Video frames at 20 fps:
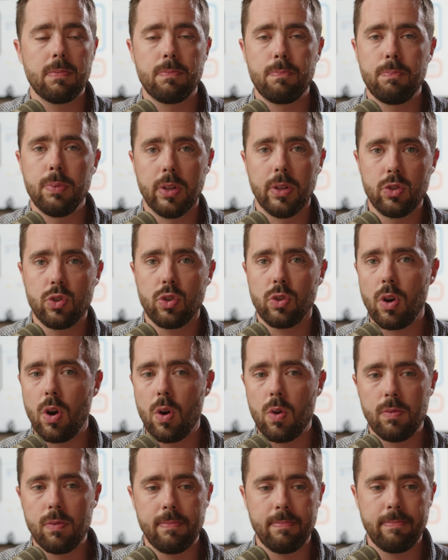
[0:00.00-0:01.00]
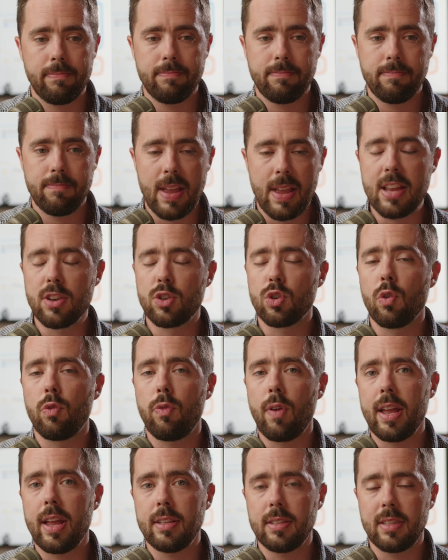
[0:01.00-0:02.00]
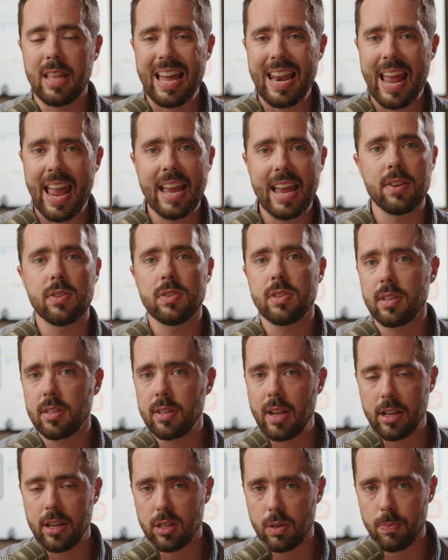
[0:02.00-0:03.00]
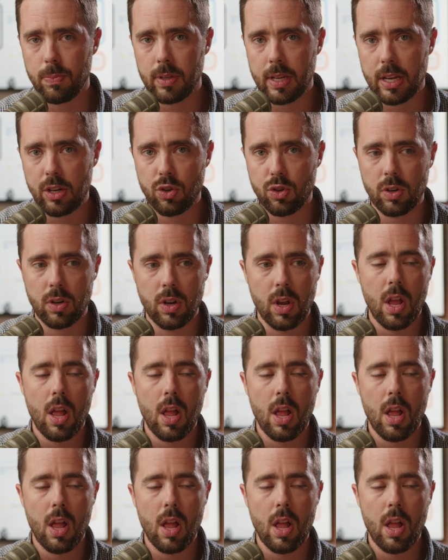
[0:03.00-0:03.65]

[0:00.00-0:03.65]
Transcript: build your own interface that handles this customization.